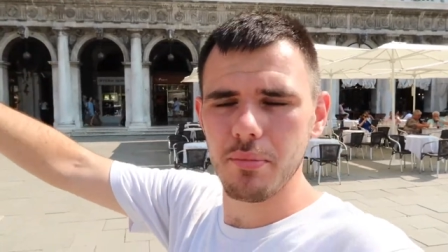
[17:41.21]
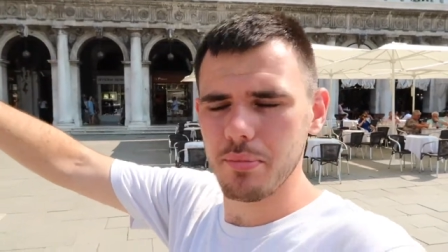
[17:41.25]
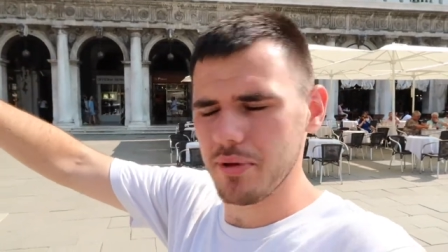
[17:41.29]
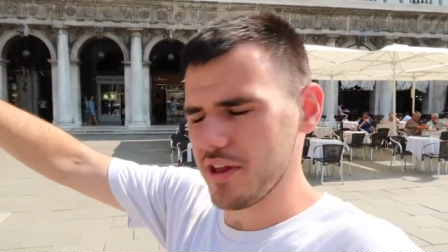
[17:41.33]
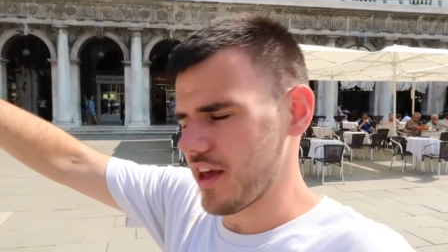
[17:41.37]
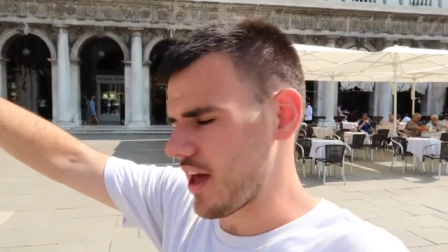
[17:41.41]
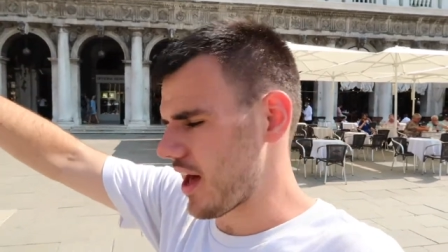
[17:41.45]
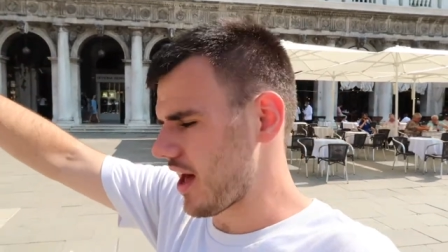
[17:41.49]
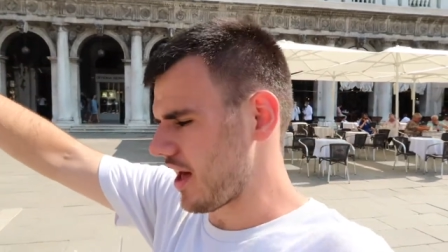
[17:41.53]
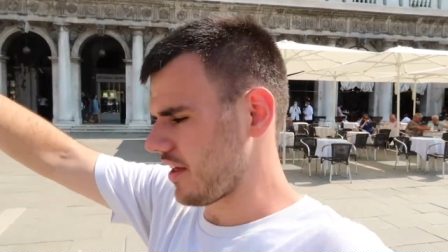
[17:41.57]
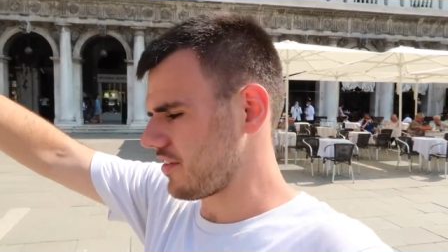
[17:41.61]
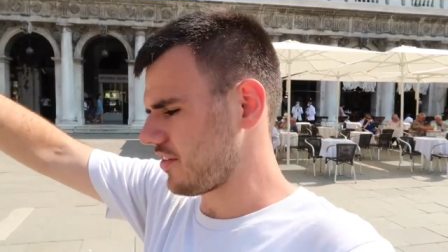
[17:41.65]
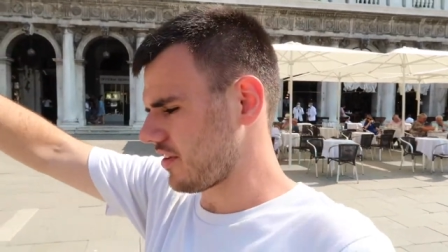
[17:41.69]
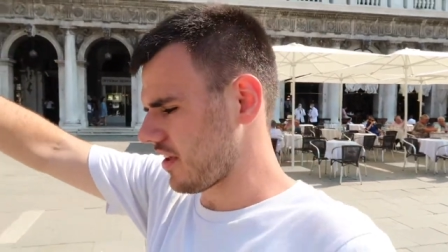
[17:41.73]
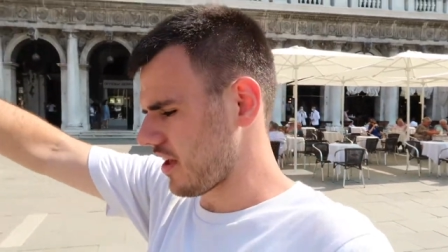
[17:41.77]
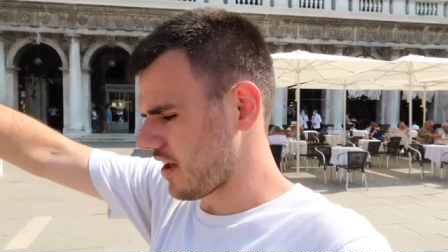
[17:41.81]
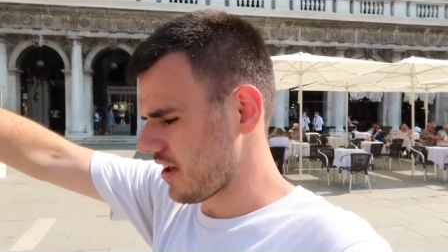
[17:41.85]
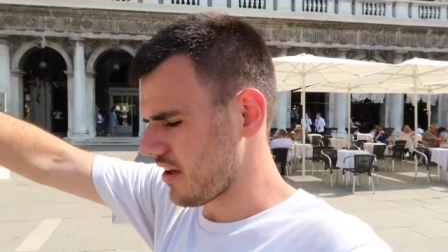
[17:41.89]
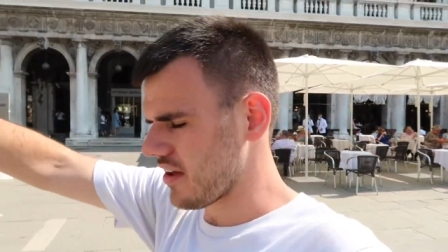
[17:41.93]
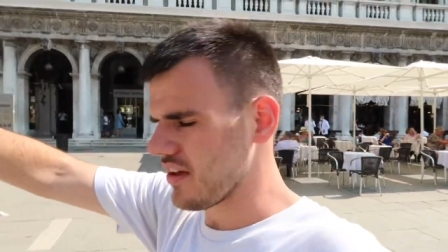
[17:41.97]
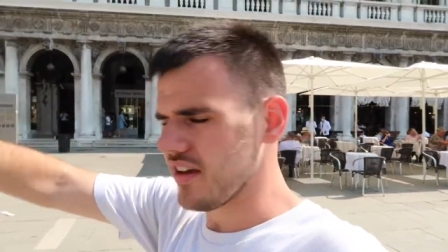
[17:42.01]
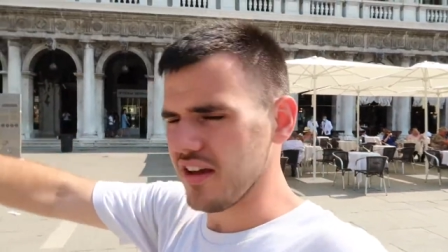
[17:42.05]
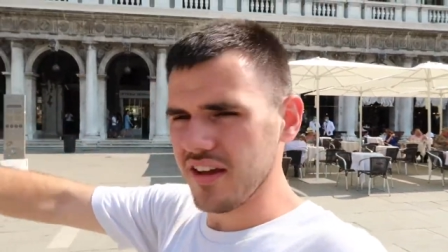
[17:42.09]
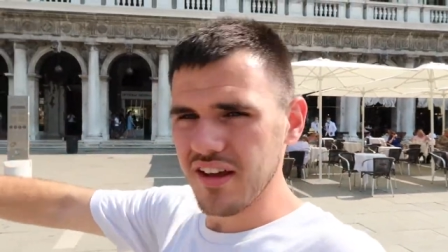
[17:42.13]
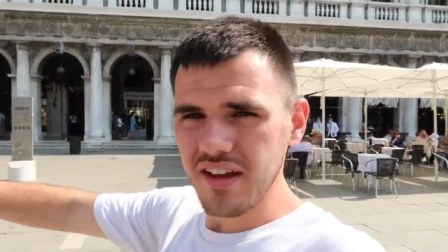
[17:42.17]
Piazza
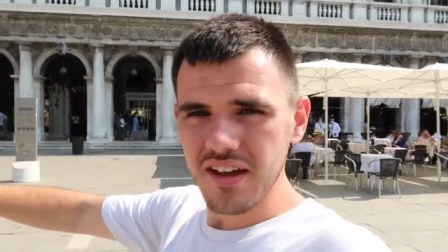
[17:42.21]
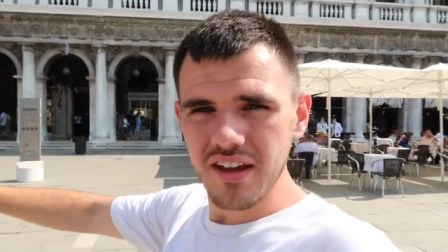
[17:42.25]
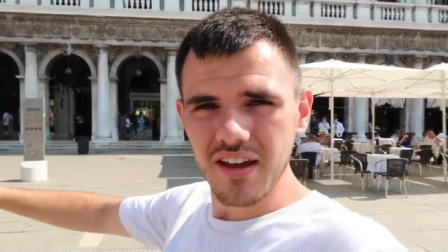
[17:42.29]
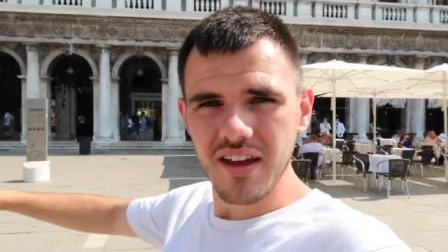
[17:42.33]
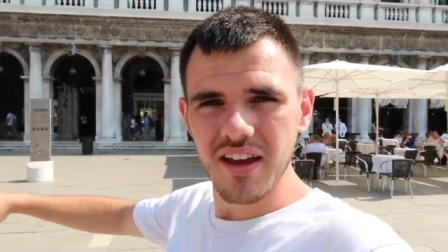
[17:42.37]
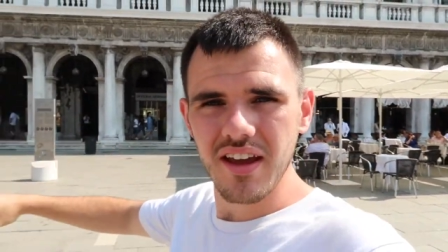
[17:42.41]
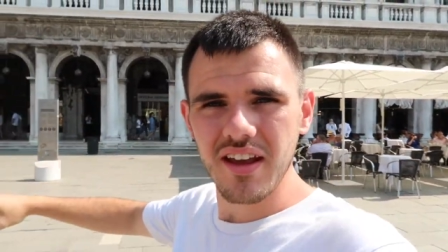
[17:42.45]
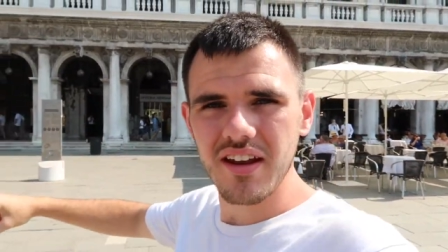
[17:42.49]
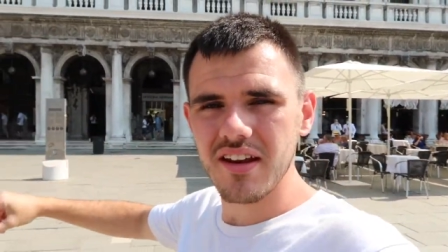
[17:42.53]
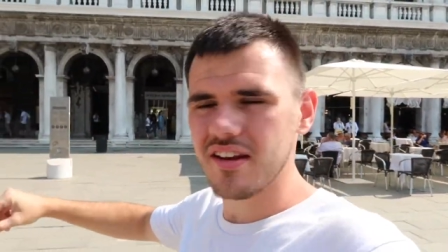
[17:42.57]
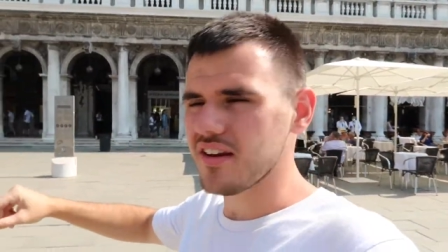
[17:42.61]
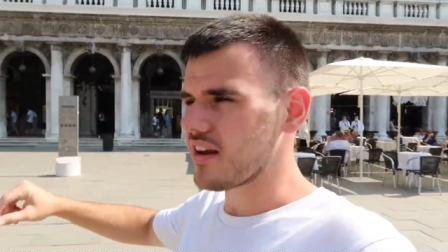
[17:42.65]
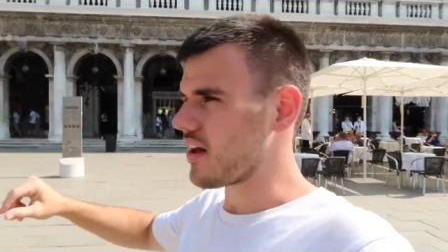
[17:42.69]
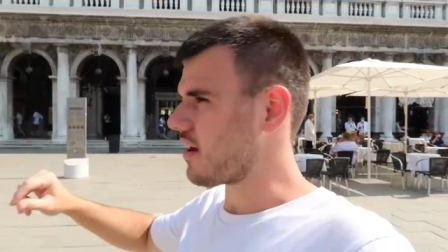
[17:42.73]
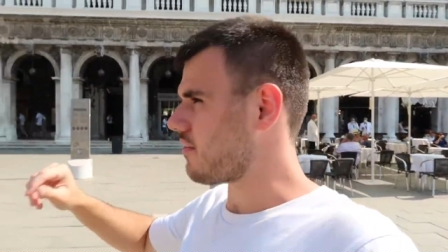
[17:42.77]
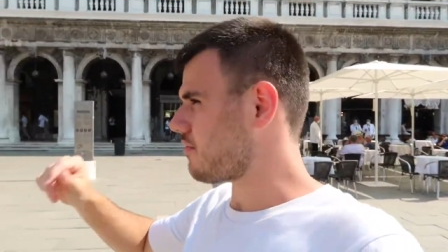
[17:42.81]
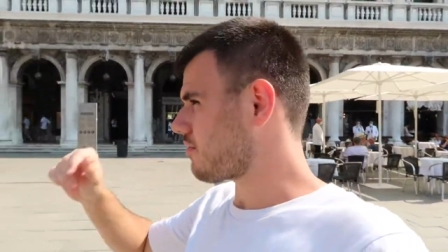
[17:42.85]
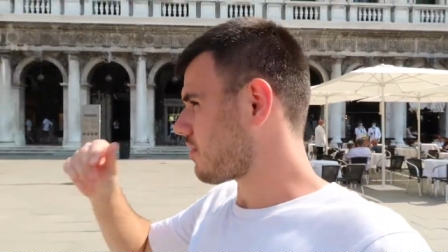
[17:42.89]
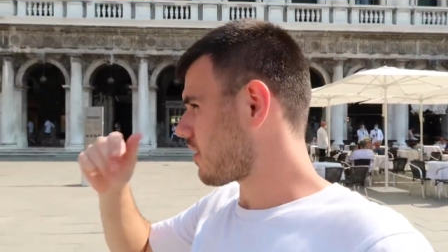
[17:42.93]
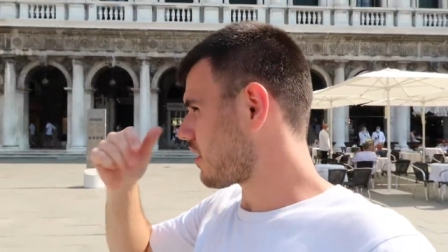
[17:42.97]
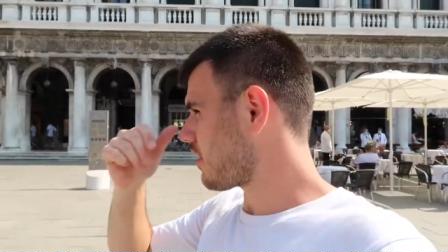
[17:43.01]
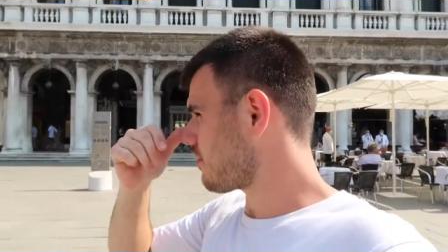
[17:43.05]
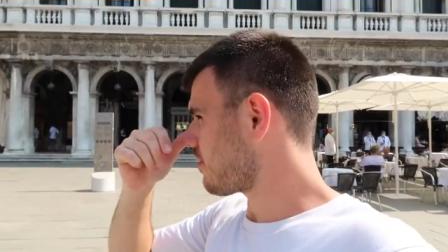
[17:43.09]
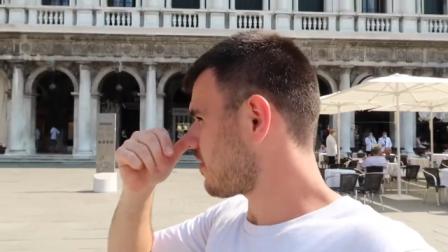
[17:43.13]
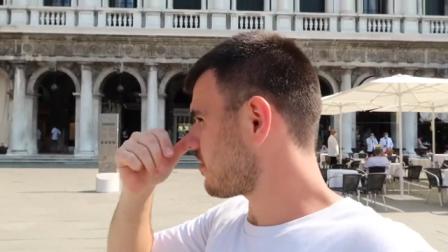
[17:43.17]
in
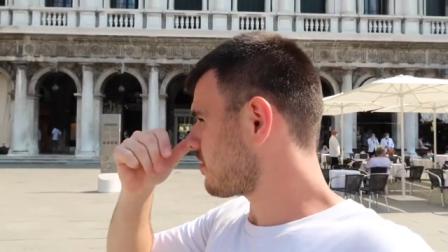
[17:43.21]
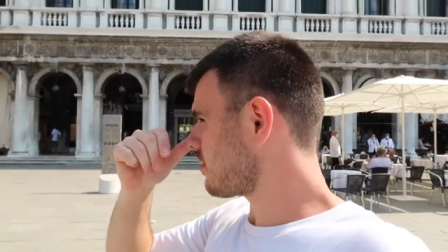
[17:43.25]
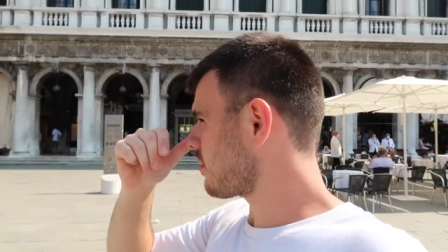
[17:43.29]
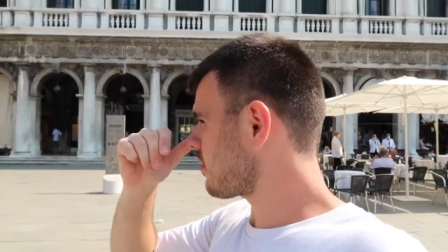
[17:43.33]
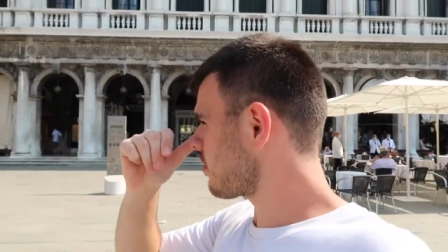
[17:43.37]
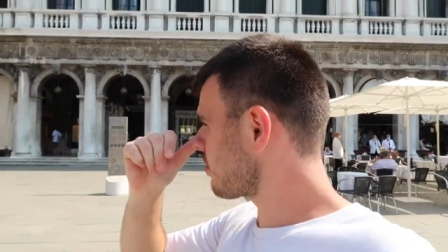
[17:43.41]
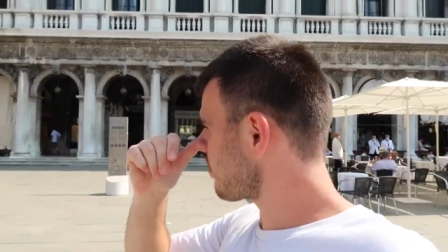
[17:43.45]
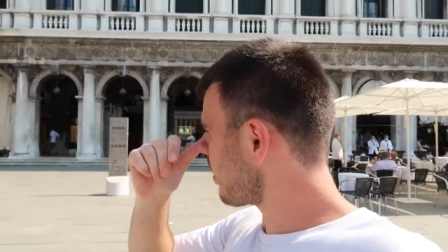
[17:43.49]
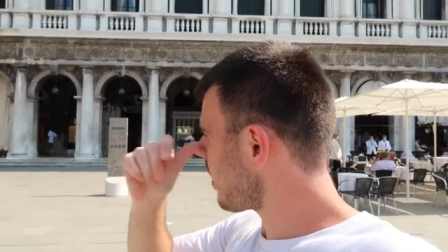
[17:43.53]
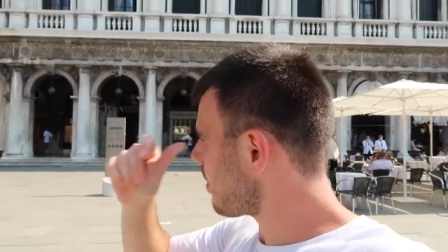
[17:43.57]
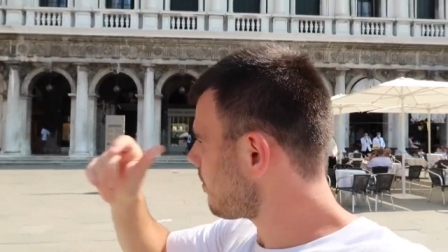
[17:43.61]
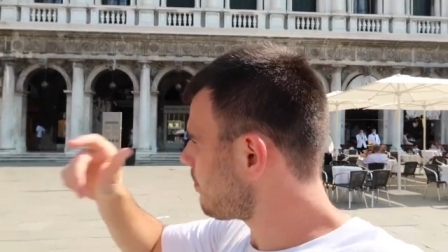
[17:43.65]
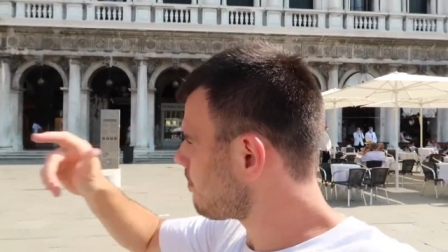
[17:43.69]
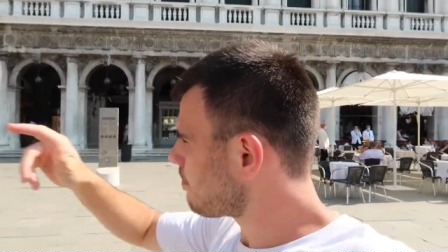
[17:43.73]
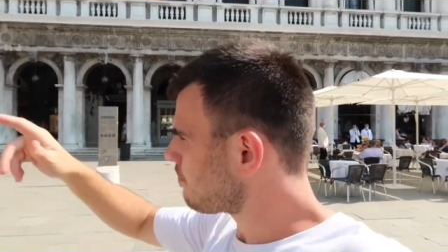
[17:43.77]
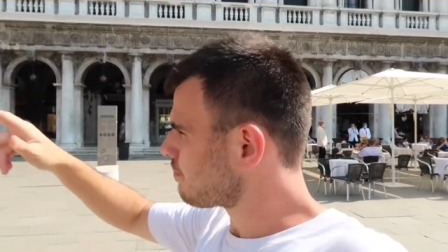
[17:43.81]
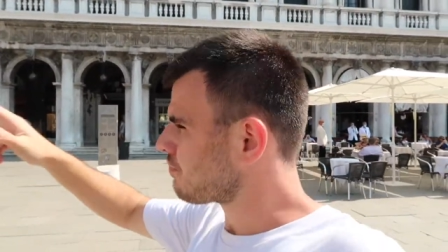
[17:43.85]
front of us as well.